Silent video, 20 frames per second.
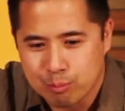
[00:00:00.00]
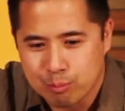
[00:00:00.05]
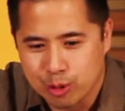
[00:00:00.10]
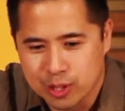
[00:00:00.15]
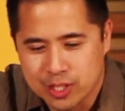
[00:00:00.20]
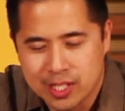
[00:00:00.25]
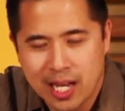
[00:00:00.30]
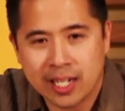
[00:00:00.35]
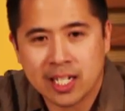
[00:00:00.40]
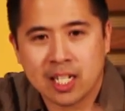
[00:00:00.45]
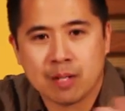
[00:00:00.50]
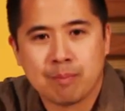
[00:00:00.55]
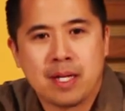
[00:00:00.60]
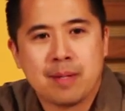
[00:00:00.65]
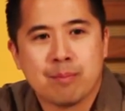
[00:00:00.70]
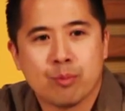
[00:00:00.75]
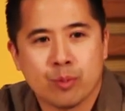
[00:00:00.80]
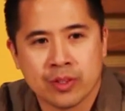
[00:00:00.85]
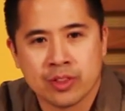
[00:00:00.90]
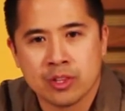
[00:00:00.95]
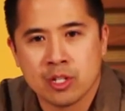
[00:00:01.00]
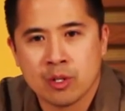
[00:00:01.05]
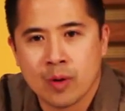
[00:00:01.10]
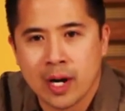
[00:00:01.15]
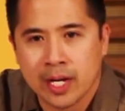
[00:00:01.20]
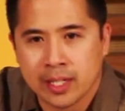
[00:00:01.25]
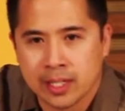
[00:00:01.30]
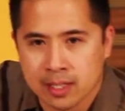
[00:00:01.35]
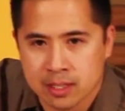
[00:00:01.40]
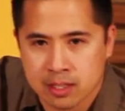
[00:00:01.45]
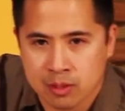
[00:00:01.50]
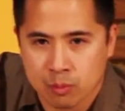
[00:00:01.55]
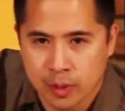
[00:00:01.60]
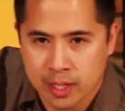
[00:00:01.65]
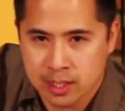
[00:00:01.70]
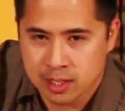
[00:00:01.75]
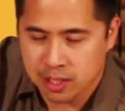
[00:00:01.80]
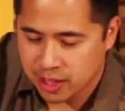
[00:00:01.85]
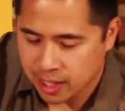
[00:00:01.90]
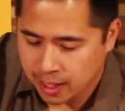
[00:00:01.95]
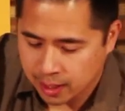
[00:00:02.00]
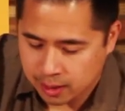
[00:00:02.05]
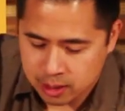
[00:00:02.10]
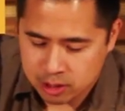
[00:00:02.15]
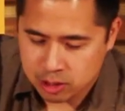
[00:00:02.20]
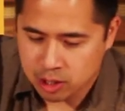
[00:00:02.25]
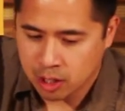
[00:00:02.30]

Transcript: presenting people with new ideas and ways of thinking.